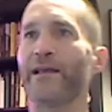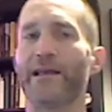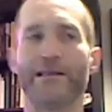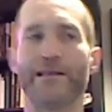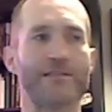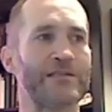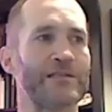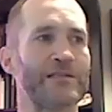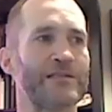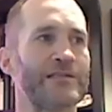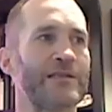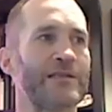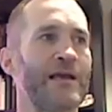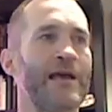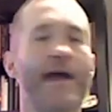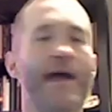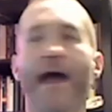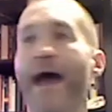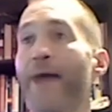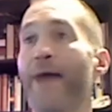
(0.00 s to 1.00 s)
it's just
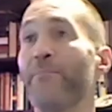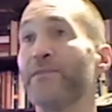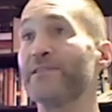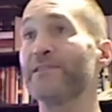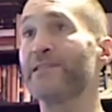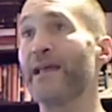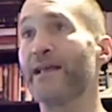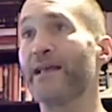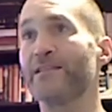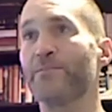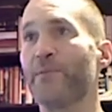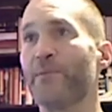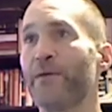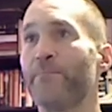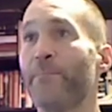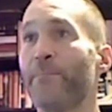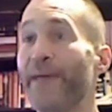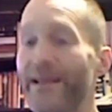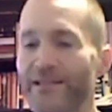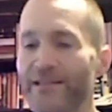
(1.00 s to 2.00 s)
happenstance,
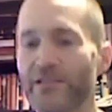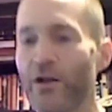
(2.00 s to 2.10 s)
but based